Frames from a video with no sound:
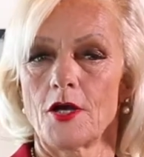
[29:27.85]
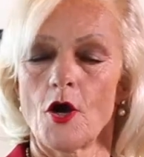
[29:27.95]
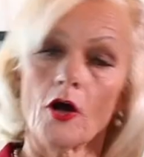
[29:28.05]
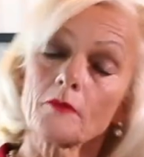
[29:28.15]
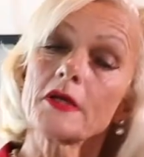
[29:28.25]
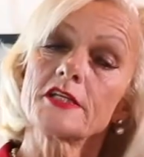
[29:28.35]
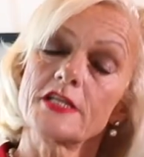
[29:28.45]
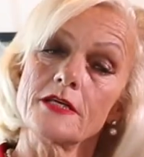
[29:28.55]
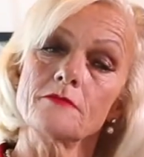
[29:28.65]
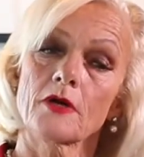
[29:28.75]
On my
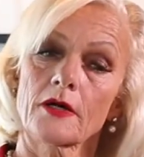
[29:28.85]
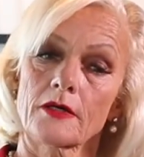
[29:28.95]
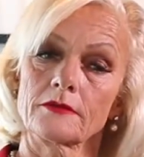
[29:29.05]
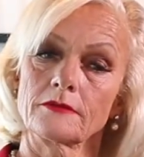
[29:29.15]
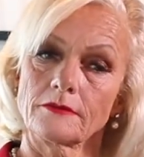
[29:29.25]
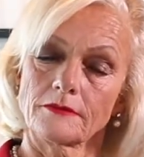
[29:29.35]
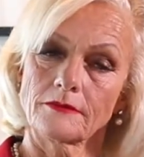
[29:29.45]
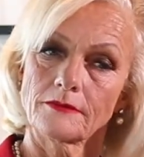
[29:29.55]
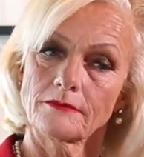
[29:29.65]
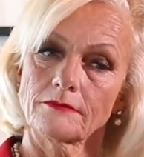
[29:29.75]
team are
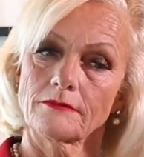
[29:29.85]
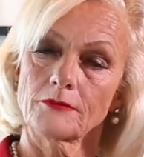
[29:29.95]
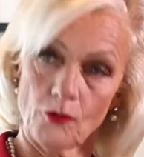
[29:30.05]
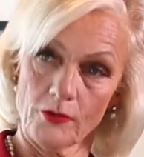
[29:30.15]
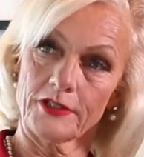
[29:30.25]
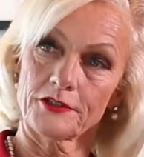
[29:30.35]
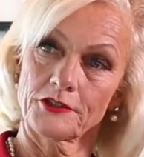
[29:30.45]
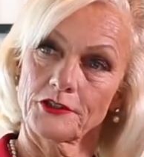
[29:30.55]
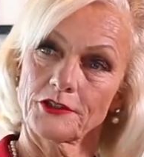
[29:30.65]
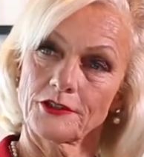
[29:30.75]

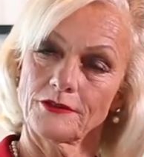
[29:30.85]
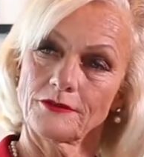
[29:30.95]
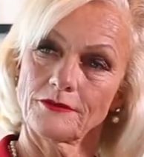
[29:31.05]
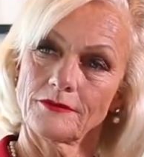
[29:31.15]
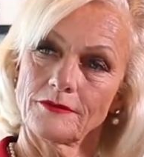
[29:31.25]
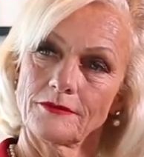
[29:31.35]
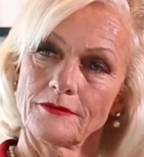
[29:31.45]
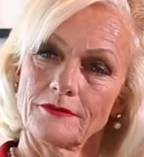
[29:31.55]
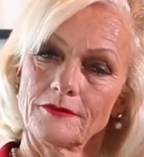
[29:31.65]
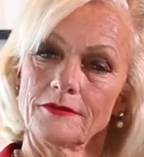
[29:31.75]
lawyers
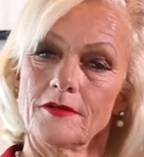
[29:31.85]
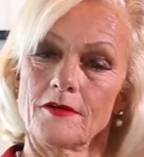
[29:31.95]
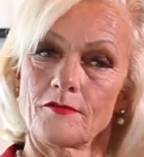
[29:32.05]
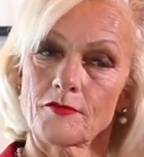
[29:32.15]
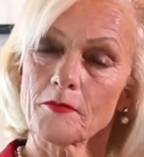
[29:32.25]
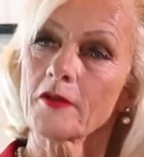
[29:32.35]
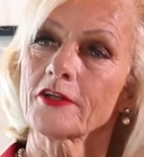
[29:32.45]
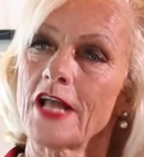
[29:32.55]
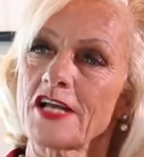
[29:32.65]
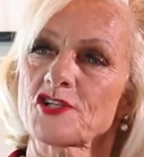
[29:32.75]
from other
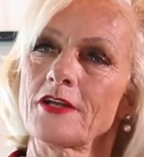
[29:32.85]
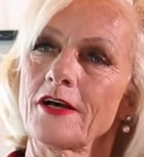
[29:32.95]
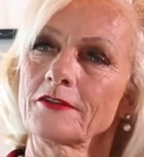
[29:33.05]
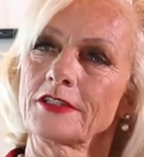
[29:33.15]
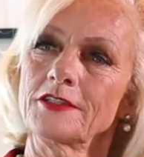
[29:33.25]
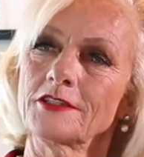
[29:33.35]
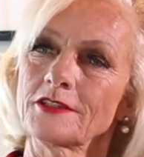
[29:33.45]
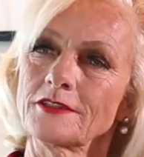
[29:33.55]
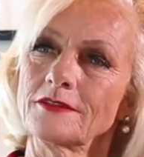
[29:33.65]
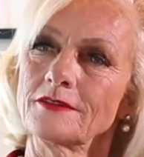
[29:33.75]
nationalities
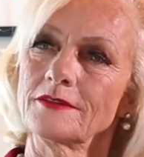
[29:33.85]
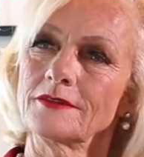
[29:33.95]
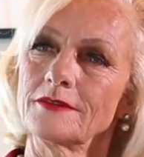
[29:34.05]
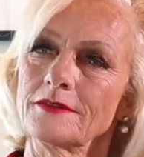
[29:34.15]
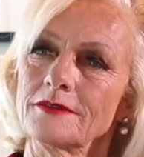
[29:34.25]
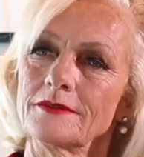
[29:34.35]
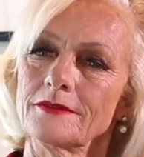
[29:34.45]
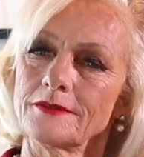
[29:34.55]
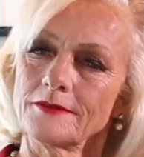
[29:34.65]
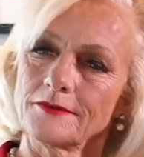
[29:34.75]

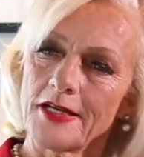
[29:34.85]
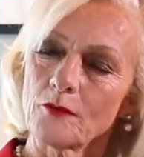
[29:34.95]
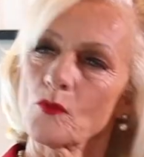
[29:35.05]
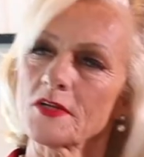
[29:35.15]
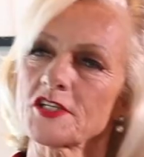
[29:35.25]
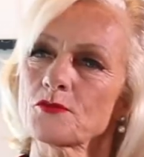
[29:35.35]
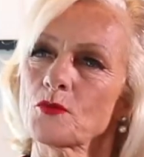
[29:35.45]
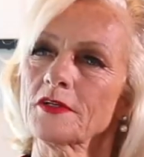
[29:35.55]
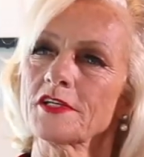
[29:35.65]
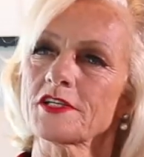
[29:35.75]
that once
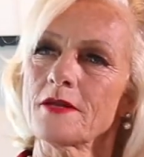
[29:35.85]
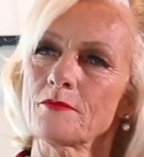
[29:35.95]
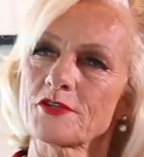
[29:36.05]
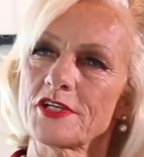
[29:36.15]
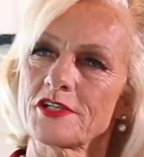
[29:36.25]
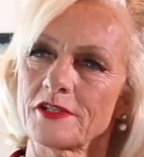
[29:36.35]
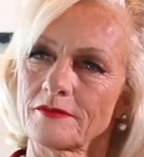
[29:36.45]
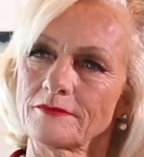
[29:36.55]
were in the same position.